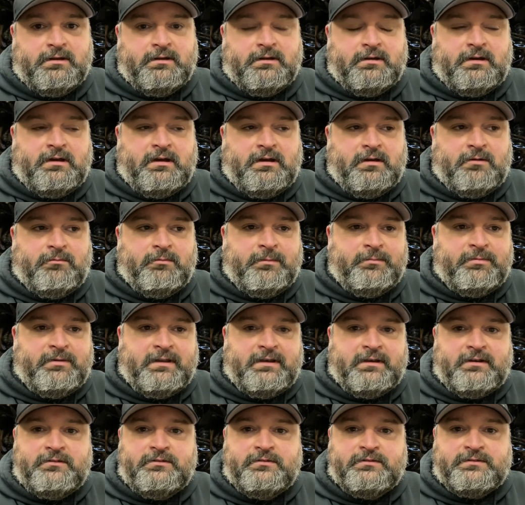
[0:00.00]
We
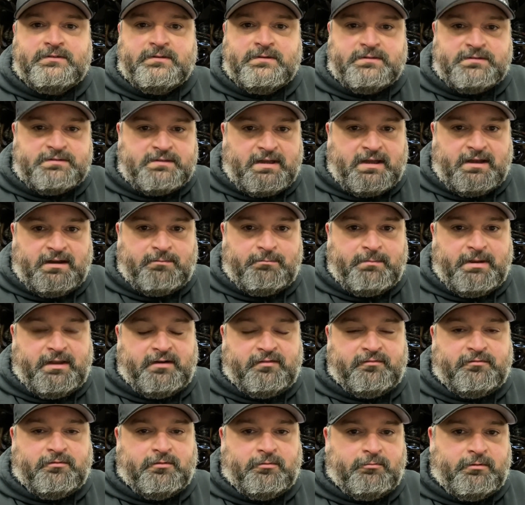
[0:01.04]
plan on using the stock
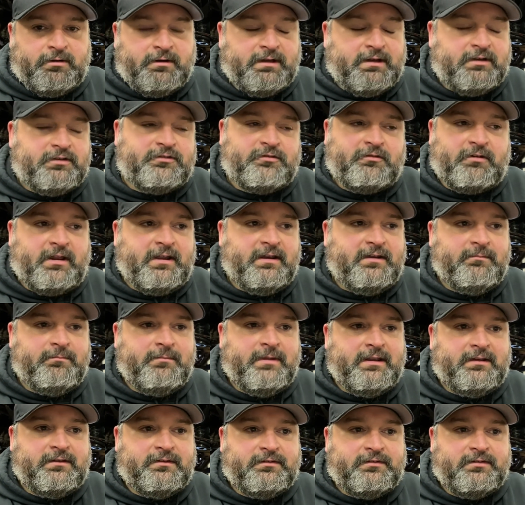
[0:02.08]
manifold. We're not trying to
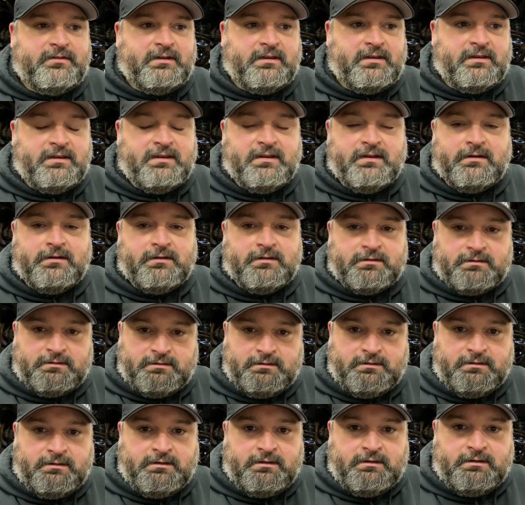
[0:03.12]
make this thing a killer.
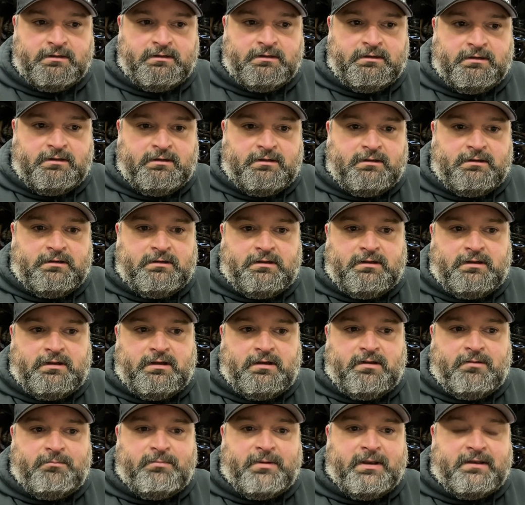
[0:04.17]

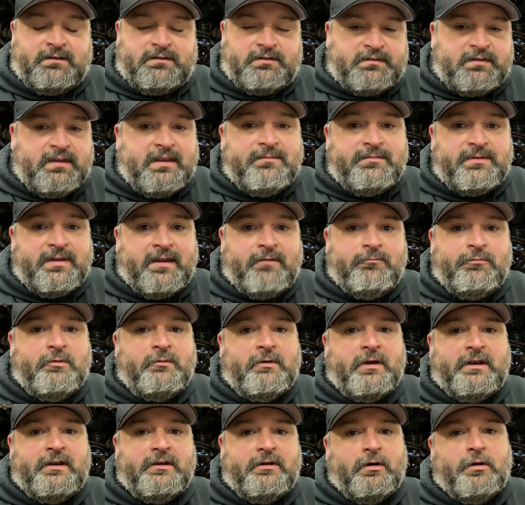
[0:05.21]
But at the same time, we
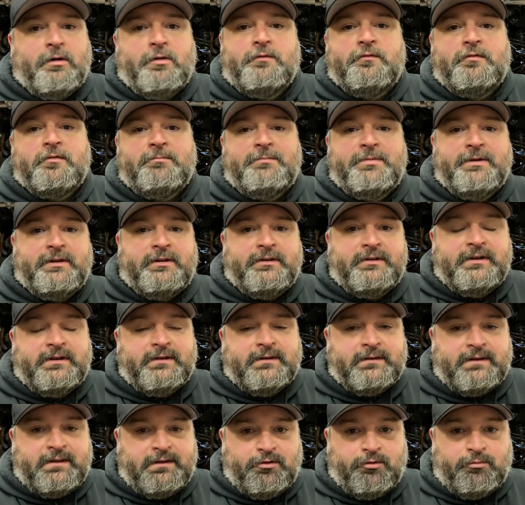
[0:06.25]
wanted to overbuild it a
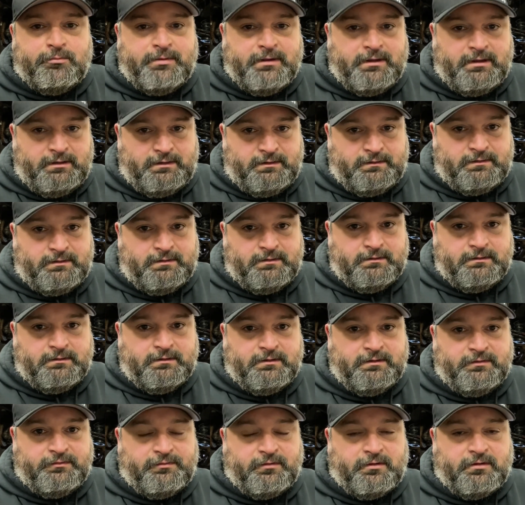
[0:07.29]
little bit
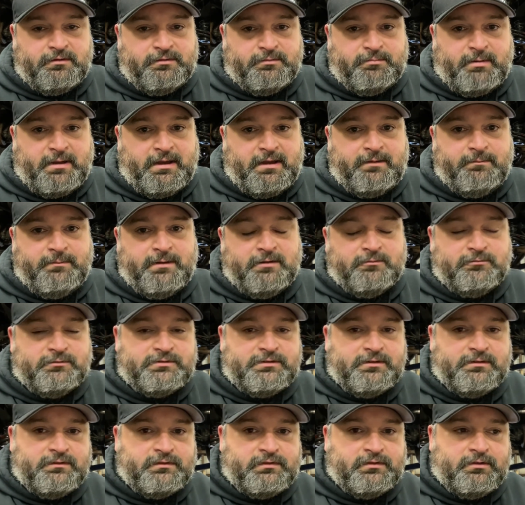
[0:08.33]
as far as bottom end was
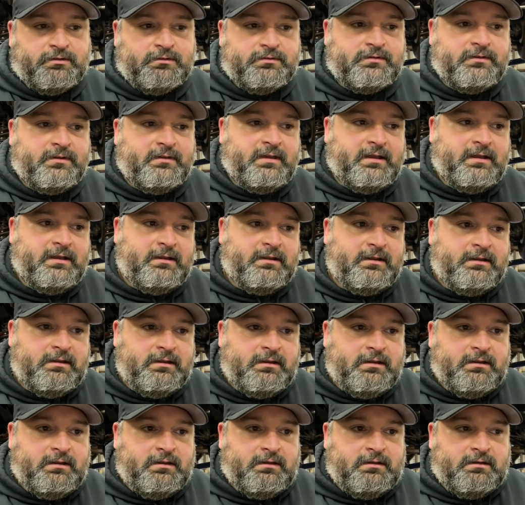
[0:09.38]
concerned, so
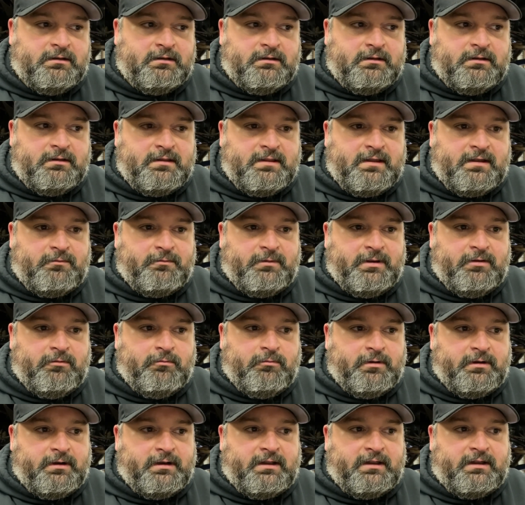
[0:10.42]
that way
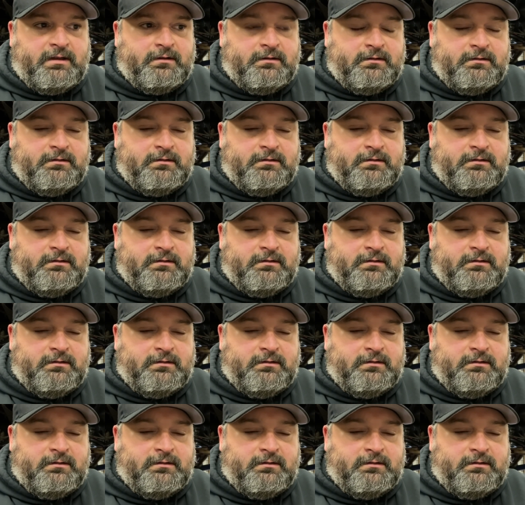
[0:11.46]
we're not